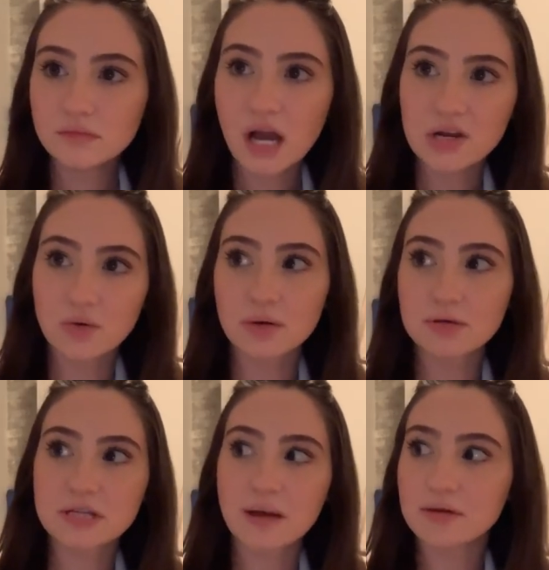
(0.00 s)
I don't want to
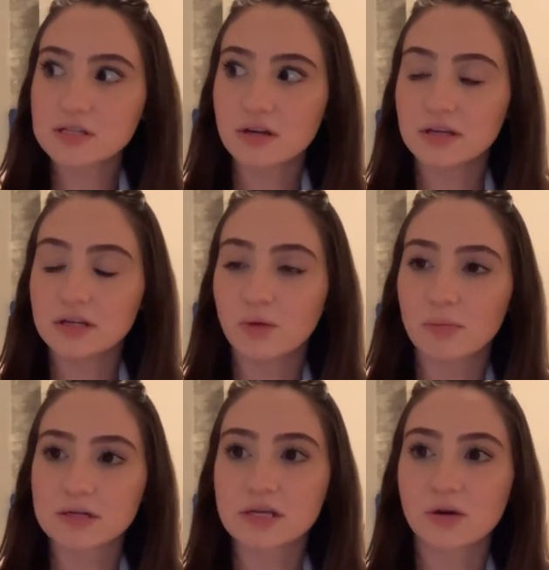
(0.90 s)
put timelines on it anymore
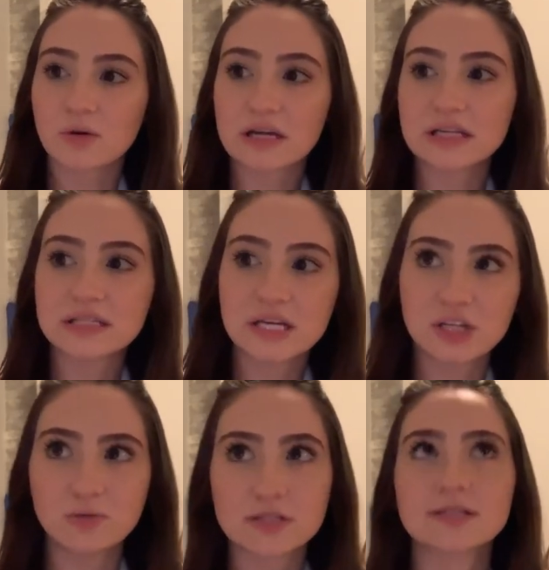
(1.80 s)
because I don't want to
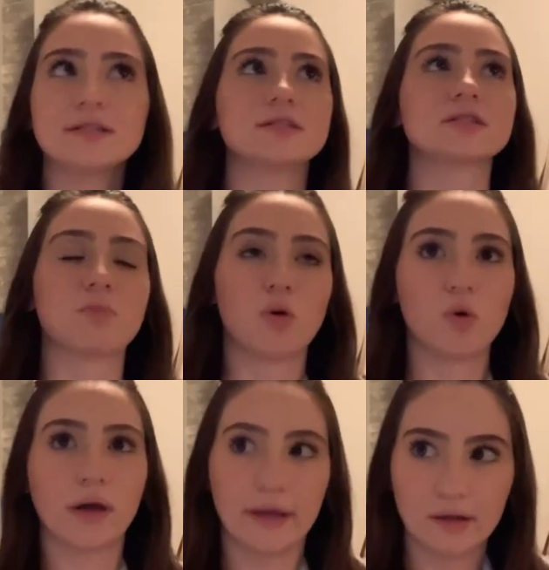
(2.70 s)
continuously
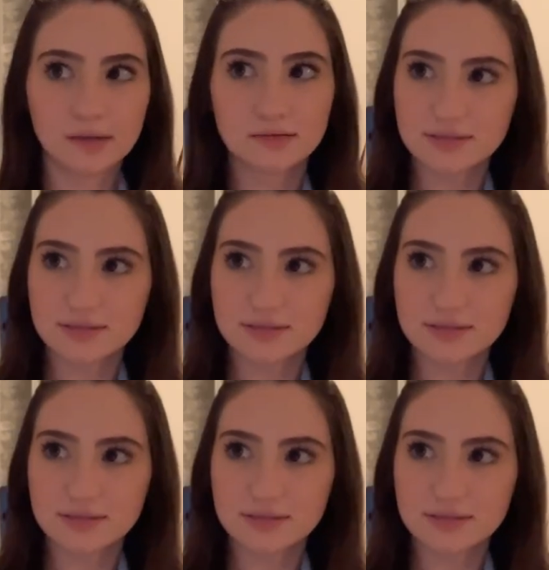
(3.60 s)
disappoint.